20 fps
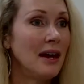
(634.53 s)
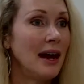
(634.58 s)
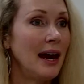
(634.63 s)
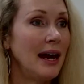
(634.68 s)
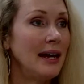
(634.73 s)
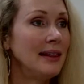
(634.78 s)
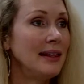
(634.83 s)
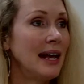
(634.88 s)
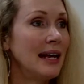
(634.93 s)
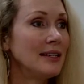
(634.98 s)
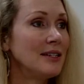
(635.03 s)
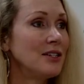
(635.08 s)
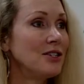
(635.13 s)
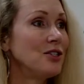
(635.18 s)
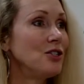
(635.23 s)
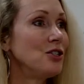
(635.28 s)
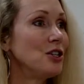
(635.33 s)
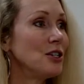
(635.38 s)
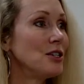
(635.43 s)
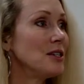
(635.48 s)
and that's
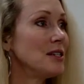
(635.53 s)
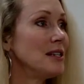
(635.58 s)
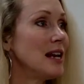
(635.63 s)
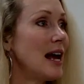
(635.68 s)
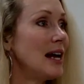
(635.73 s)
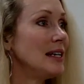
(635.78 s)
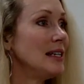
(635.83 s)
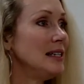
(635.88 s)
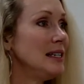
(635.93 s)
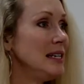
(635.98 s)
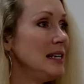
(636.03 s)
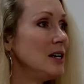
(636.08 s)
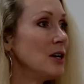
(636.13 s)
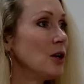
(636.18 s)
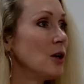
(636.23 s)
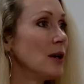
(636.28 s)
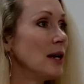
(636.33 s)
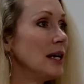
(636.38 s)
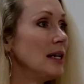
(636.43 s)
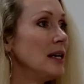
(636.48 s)
just not
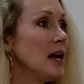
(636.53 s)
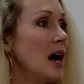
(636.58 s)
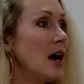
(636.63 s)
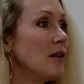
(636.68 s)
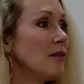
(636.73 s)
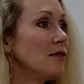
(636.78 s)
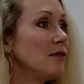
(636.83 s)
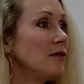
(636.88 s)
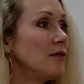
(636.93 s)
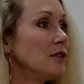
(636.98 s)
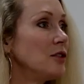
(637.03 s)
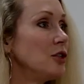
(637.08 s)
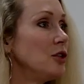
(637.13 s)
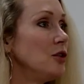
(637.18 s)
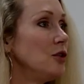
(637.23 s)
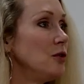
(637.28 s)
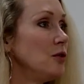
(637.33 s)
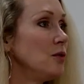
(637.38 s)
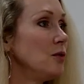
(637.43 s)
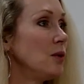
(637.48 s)
near enough
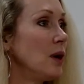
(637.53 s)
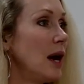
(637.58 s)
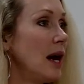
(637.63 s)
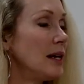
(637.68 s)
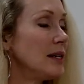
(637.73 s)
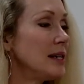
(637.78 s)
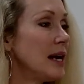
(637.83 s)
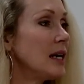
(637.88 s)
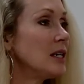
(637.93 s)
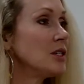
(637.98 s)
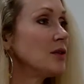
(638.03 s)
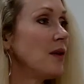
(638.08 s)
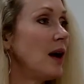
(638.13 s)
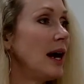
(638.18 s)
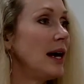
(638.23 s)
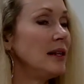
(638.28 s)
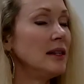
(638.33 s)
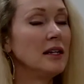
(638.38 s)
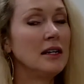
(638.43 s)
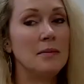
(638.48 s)
to
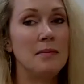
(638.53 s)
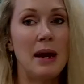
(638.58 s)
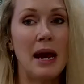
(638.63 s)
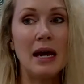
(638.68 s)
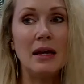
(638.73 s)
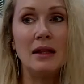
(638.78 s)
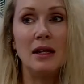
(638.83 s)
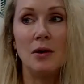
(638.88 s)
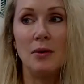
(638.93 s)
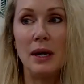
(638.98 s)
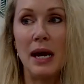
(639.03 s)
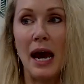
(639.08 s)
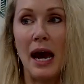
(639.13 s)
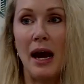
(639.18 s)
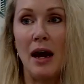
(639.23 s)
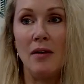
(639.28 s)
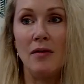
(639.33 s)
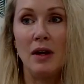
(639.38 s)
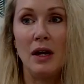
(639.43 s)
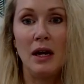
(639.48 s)
satisfy the demand that we
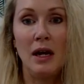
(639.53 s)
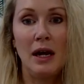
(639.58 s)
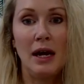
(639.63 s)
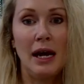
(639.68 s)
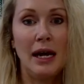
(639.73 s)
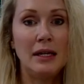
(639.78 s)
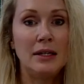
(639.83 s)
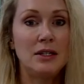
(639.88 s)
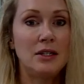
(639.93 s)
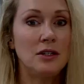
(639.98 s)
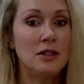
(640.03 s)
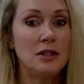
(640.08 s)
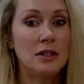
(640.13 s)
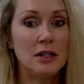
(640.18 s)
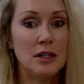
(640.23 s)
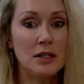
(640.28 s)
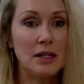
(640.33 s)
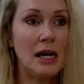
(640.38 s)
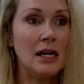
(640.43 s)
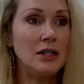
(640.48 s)
have, and
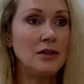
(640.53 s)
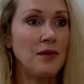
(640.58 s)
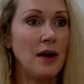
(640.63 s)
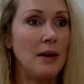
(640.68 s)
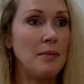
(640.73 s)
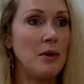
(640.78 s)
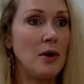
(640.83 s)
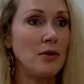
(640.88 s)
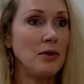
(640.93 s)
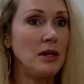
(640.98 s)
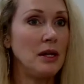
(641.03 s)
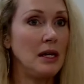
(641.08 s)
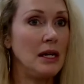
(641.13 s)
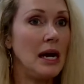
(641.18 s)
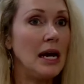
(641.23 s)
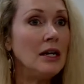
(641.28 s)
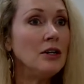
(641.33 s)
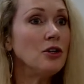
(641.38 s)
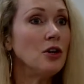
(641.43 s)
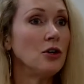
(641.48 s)
to satisfy both the
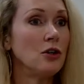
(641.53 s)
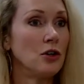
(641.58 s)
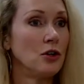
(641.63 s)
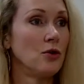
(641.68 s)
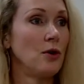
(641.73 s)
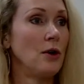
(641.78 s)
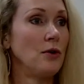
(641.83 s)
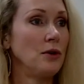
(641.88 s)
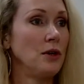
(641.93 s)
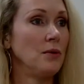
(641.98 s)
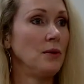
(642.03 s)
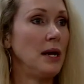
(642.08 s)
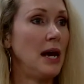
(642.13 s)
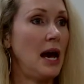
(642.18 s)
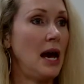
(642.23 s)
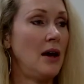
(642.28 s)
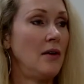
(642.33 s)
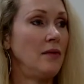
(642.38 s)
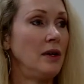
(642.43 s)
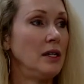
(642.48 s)
internal growth that we
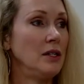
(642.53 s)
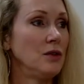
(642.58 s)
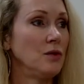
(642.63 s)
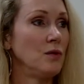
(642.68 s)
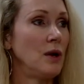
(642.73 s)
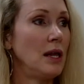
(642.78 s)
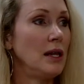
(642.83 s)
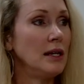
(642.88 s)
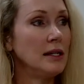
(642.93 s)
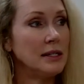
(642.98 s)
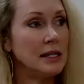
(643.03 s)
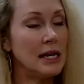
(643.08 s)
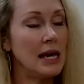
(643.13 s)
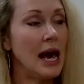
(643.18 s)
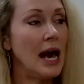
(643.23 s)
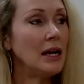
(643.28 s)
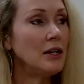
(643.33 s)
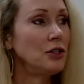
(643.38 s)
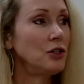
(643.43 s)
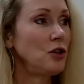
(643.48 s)
have as well as the
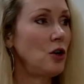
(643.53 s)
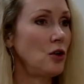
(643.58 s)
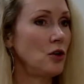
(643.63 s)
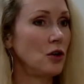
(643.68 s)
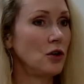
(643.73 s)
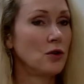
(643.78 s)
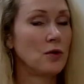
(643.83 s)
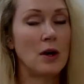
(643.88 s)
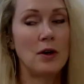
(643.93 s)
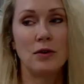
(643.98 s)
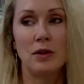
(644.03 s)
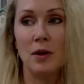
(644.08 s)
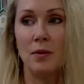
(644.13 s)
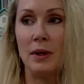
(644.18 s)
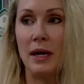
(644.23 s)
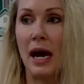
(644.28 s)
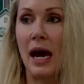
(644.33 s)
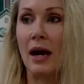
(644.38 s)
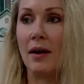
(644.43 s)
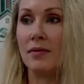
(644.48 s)
external growth that
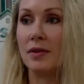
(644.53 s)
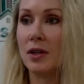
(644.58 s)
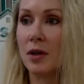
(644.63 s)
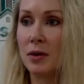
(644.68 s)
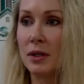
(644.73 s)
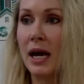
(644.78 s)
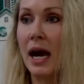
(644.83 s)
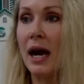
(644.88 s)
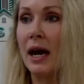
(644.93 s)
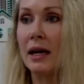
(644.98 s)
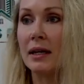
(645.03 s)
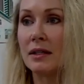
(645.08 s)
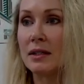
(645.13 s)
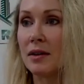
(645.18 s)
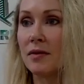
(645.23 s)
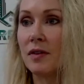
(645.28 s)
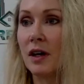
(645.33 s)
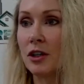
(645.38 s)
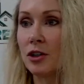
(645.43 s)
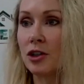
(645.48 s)
we have. So yeah, it's
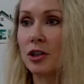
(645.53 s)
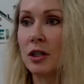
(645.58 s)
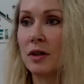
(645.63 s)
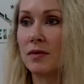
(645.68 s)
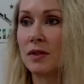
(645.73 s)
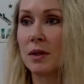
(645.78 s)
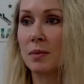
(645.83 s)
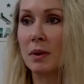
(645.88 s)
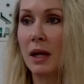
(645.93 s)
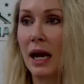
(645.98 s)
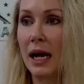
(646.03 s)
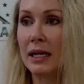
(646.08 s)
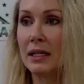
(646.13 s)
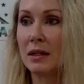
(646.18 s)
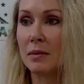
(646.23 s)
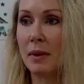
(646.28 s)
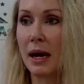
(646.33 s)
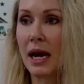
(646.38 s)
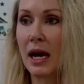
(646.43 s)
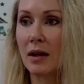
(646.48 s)
a function of supply and
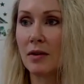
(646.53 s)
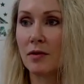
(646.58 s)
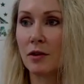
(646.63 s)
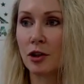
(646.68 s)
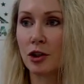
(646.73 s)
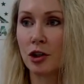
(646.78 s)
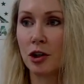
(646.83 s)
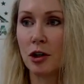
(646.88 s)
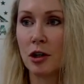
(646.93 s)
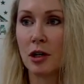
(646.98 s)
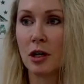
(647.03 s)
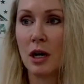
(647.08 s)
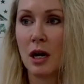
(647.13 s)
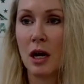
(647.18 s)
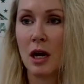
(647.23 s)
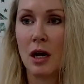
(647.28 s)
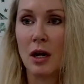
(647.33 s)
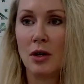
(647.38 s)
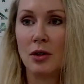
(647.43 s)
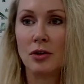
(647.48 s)
demand for sure.
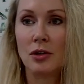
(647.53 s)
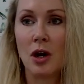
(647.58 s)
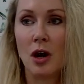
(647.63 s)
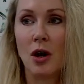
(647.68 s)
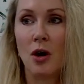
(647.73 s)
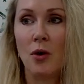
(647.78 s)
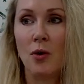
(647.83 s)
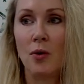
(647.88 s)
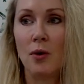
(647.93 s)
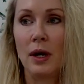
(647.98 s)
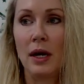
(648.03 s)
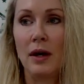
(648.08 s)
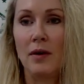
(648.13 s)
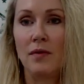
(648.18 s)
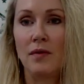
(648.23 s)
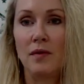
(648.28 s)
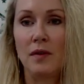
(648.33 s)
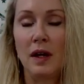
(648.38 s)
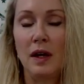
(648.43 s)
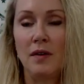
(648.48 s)
So if
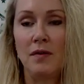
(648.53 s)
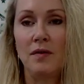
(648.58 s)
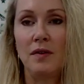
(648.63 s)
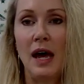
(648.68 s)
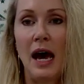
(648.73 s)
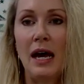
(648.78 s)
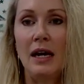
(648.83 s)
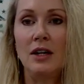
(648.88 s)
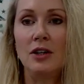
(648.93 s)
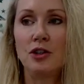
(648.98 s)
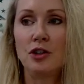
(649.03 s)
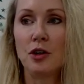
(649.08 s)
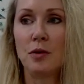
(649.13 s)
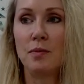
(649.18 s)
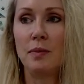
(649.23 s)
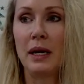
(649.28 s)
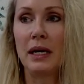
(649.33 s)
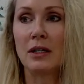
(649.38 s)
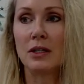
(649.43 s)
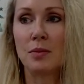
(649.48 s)
that is your
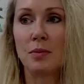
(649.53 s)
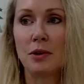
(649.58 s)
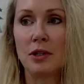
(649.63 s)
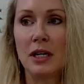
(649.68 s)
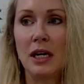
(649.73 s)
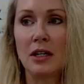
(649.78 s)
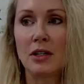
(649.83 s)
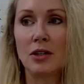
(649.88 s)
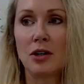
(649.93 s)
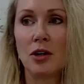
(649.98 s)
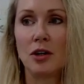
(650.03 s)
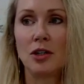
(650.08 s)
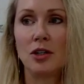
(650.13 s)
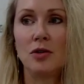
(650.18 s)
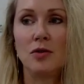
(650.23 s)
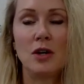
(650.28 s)
biggest predictor,